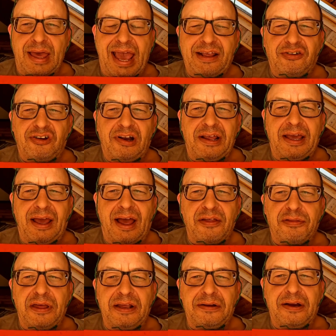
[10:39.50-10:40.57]
actually
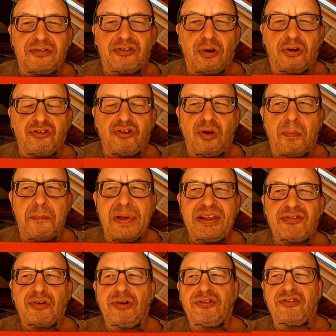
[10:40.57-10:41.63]
I think there's also a
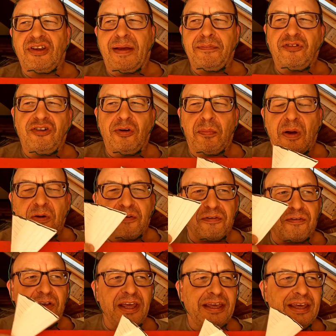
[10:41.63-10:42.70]
misconception about
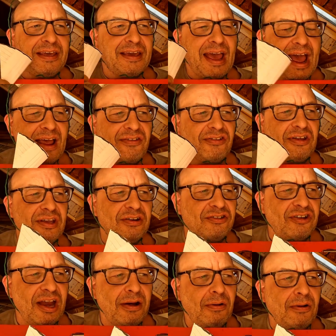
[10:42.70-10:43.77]
thinking casting in
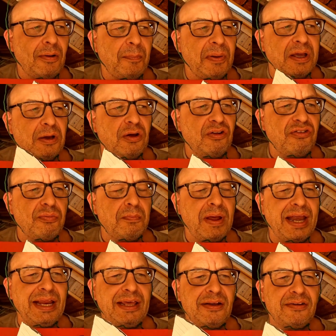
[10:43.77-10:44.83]
general, because
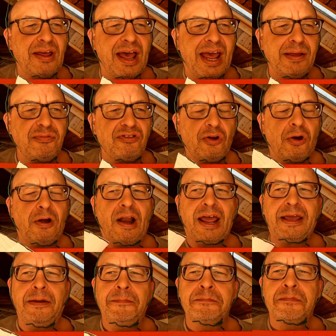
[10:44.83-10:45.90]
many a times, or
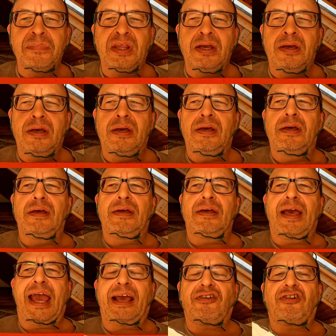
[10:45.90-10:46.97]
like
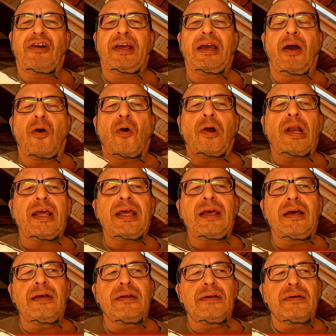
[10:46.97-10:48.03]
actually
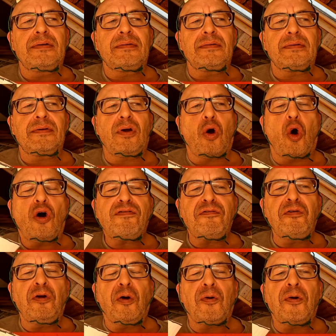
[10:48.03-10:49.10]

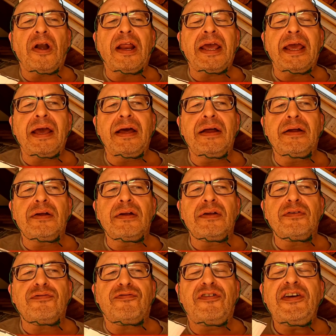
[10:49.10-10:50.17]
often only
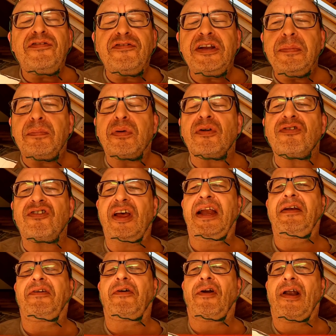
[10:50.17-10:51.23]

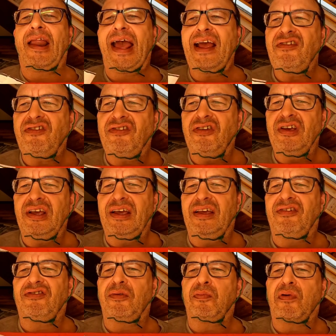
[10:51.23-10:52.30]
50% or less
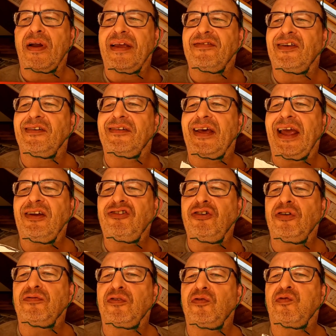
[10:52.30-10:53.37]
is the
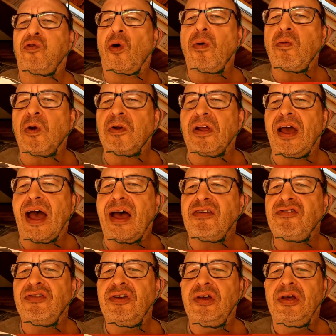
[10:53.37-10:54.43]
presentation of the forward
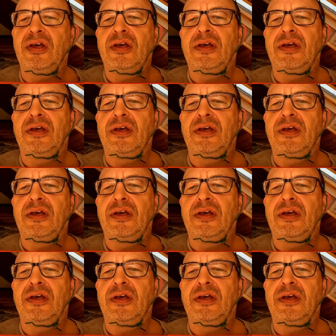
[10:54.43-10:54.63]
cast,